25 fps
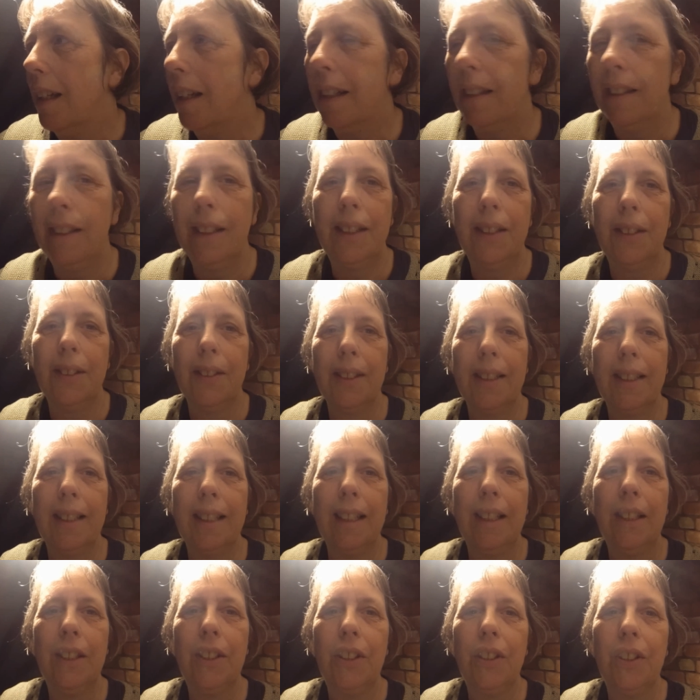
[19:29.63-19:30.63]
and it's all
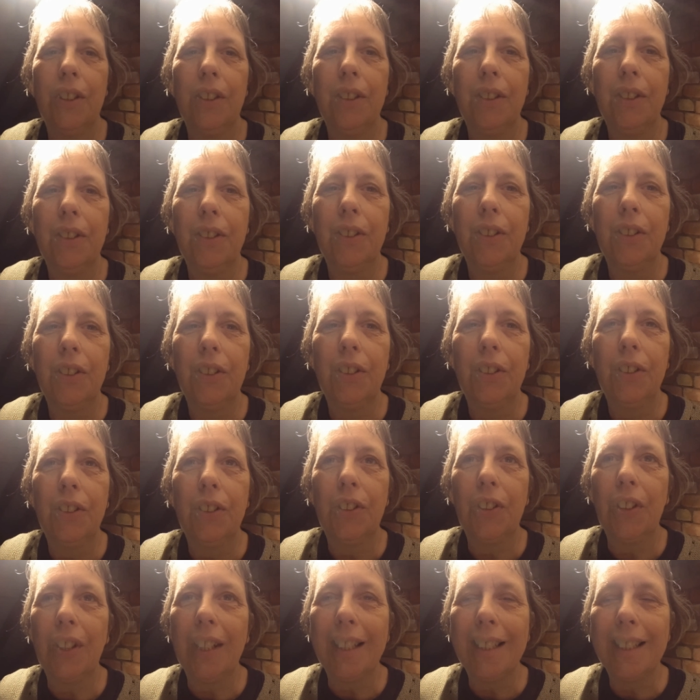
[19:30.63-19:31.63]
stayed
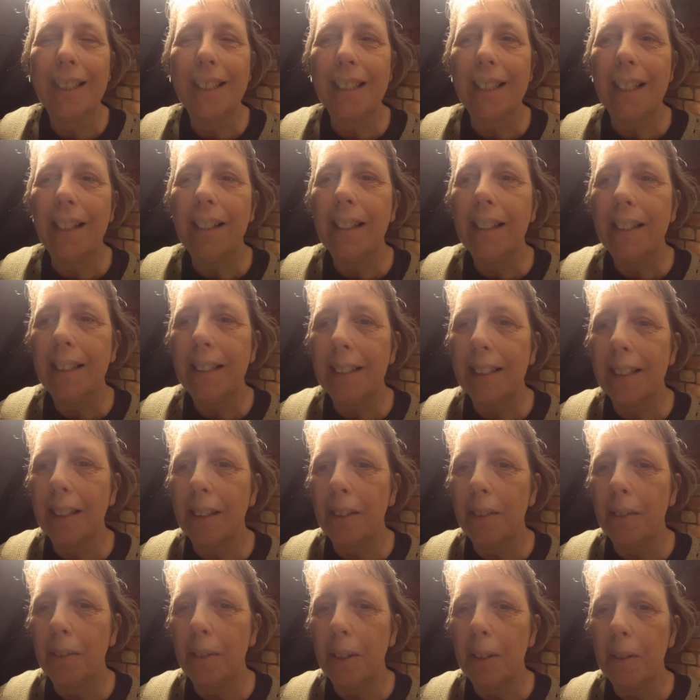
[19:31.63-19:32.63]
dry inside.
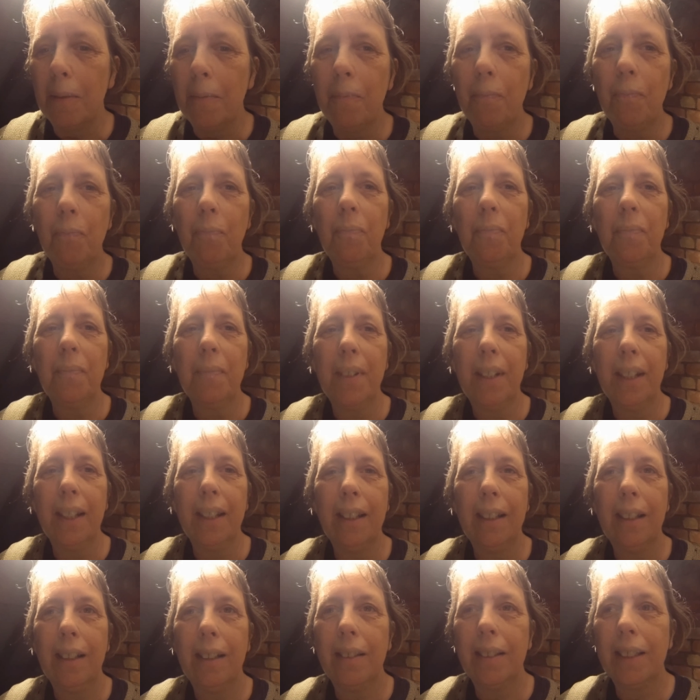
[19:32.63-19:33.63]
So
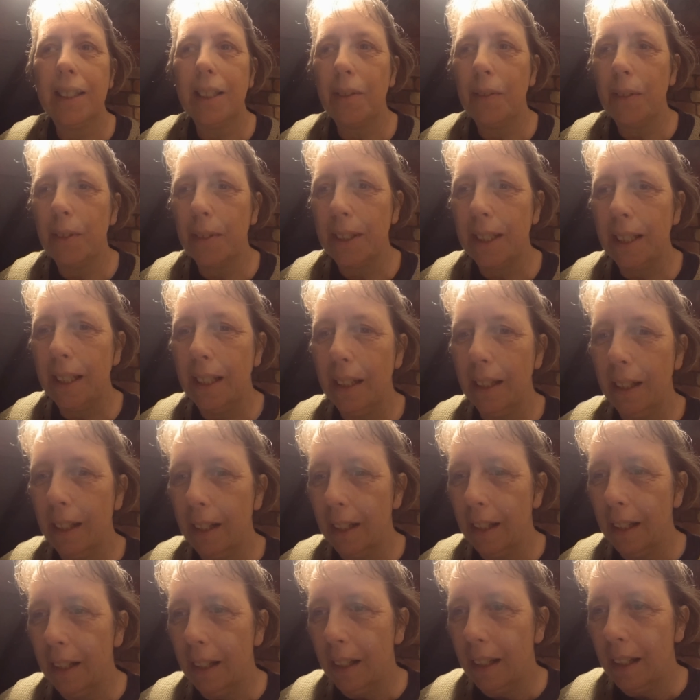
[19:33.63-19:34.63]
it's obviously,
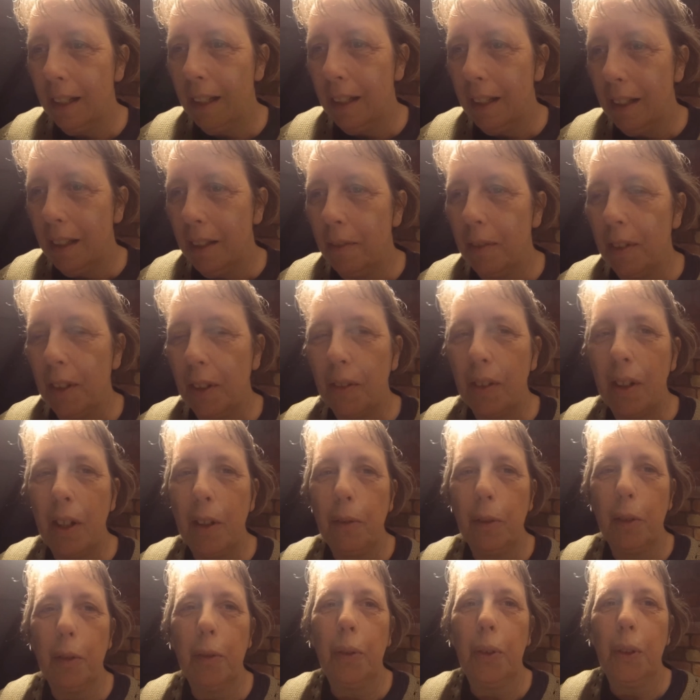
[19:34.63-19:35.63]
we're
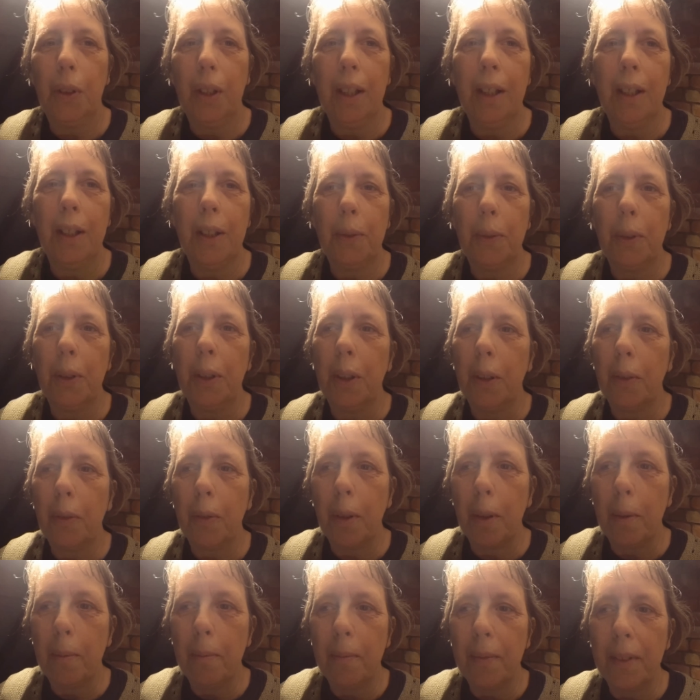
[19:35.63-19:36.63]
grateful for all the hard
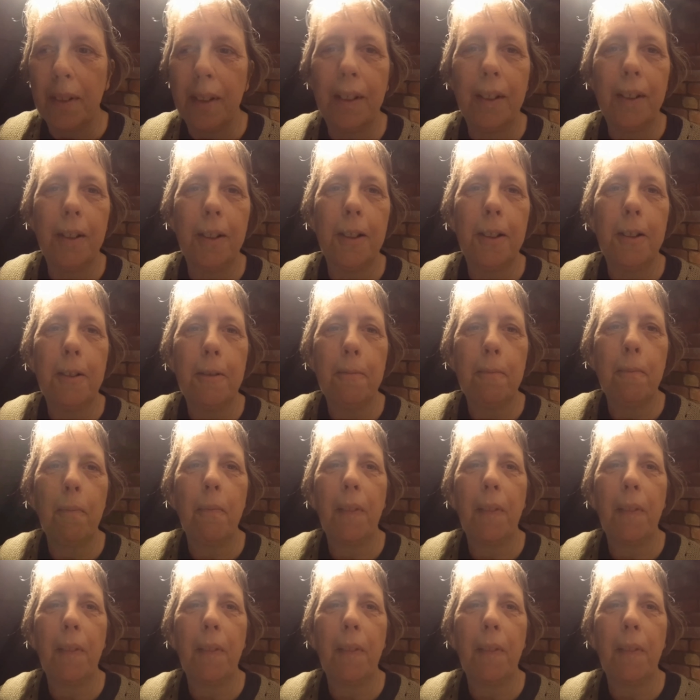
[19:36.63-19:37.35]
work from the